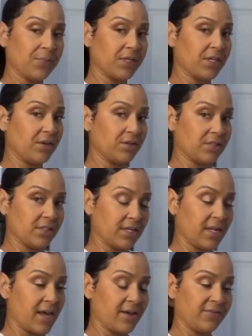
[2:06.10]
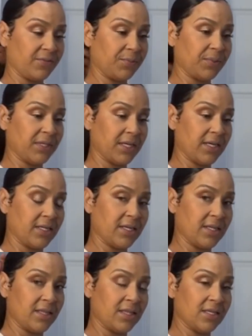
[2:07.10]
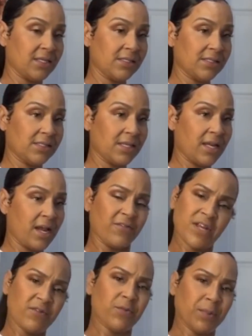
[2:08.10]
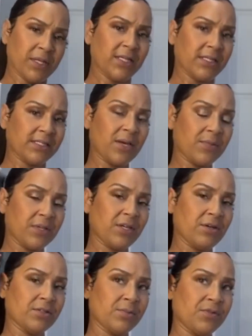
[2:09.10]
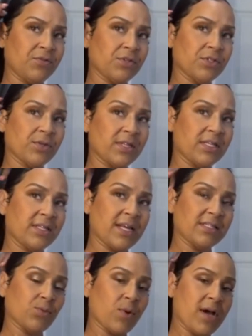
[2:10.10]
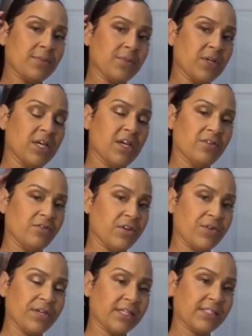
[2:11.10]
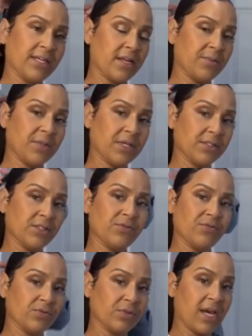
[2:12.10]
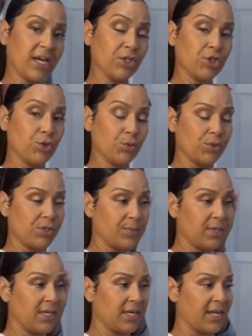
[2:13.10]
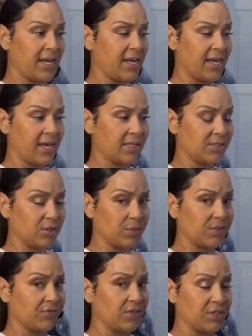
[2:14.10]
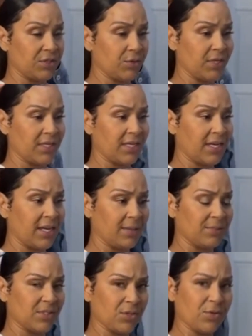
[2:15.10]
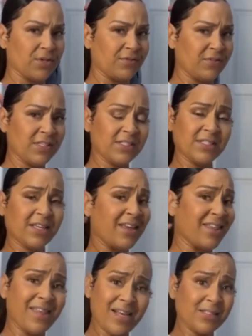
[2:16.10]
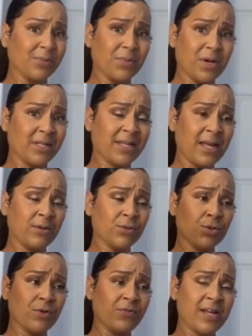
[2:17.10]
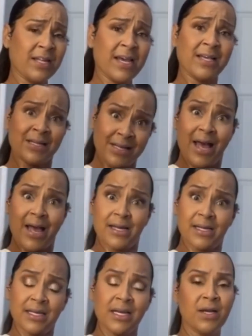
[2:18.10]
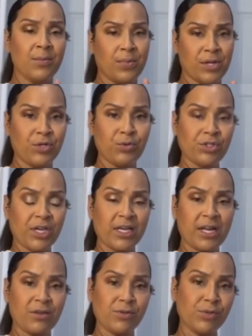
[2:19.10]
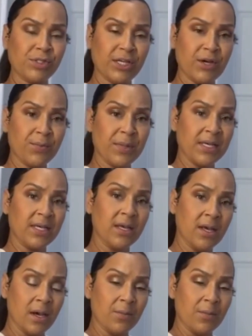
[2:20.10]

type of character that I've played in this, and I've never played this type of character before, so I think that's why I'm very excited because it's kind of new to me, and I had so much fun doing it, and I'm so convincing, and that's the part that I don't know if I like or not. But you check it out, you tell me.